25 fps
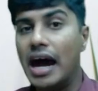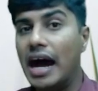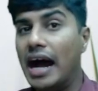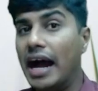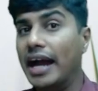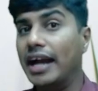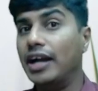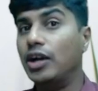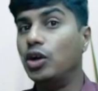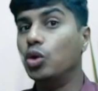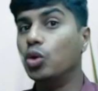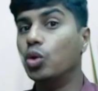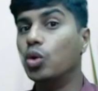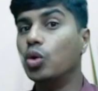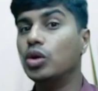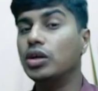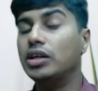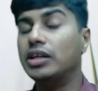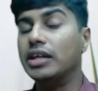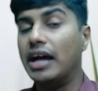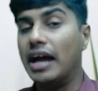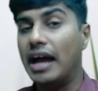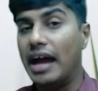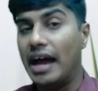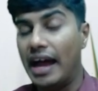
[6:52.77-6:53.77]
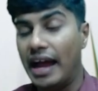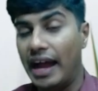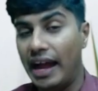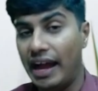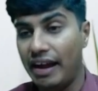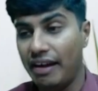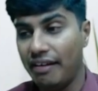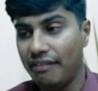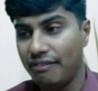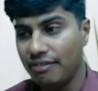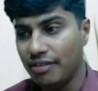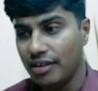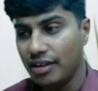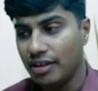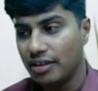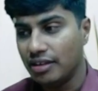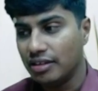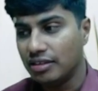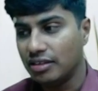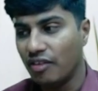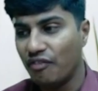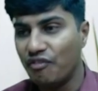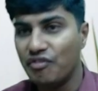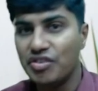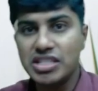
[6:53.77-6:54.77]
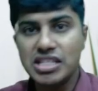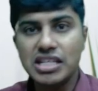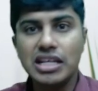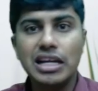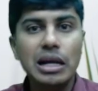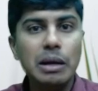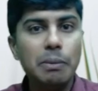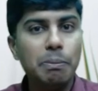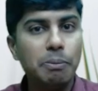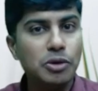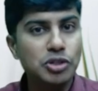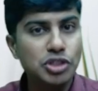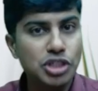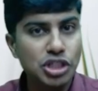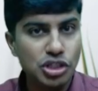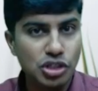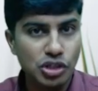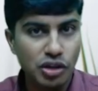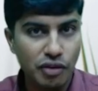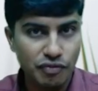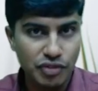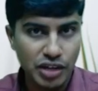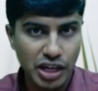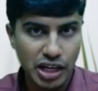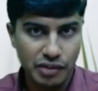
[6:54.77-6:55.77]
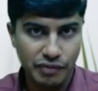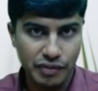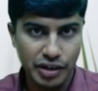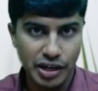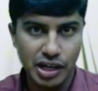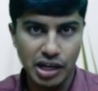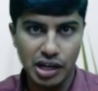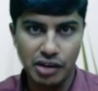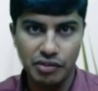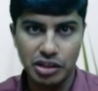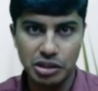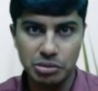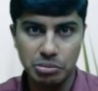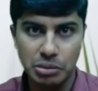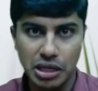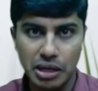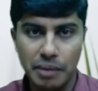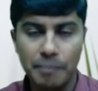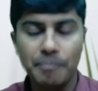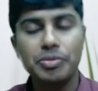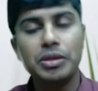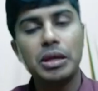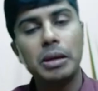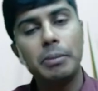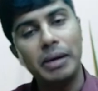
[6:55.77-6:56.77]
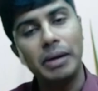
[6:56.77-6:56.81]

I don't have the physical possession of the inventory with me,